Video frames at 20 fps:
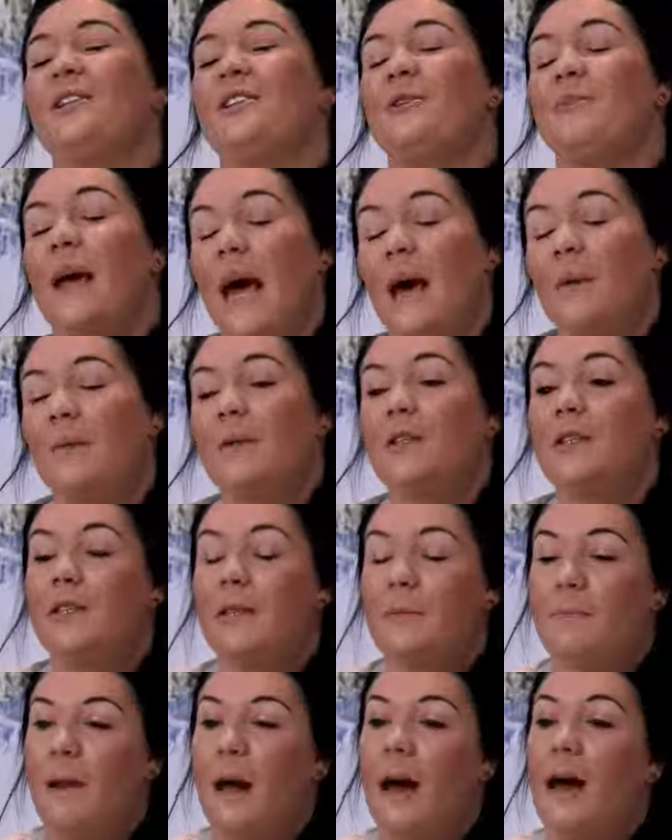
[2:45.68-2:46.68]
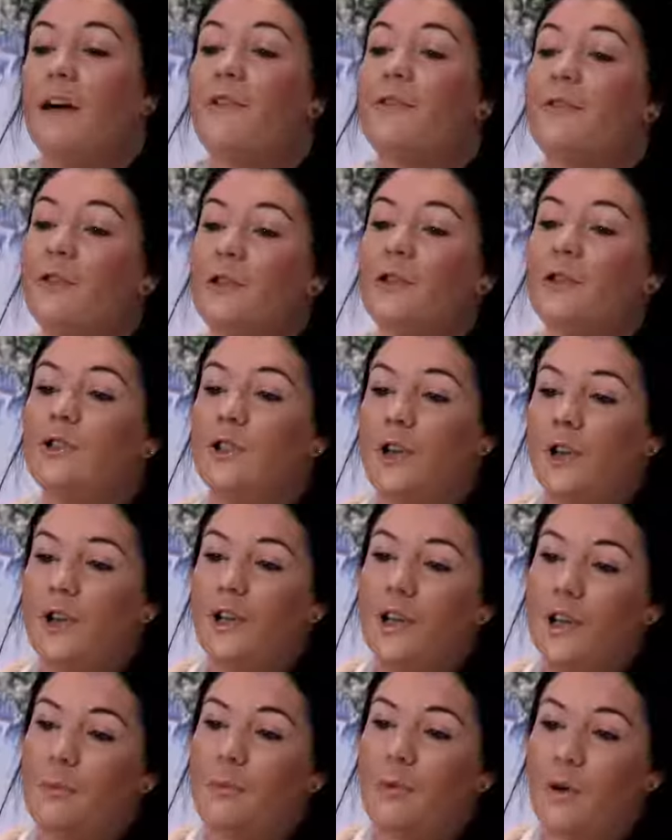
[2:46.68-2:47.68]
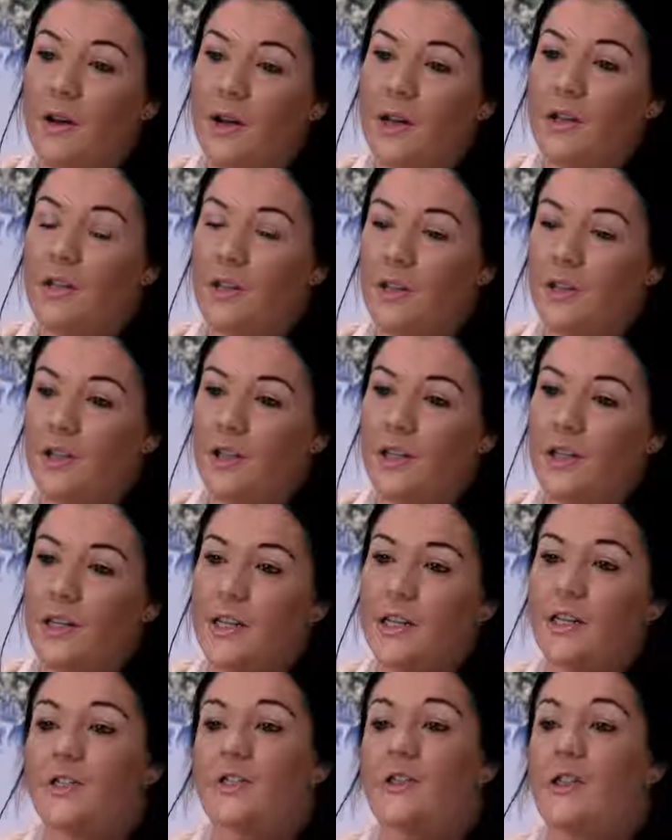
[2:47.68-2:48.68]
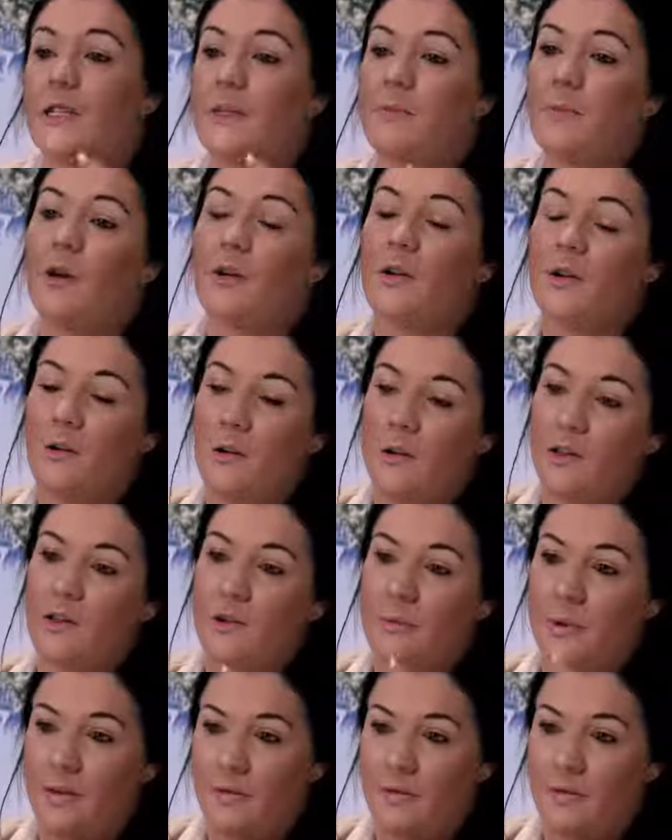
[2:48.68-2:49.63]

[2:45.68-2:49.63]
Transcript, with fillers: to be able to supply a full turnkey product solution into the smart classroom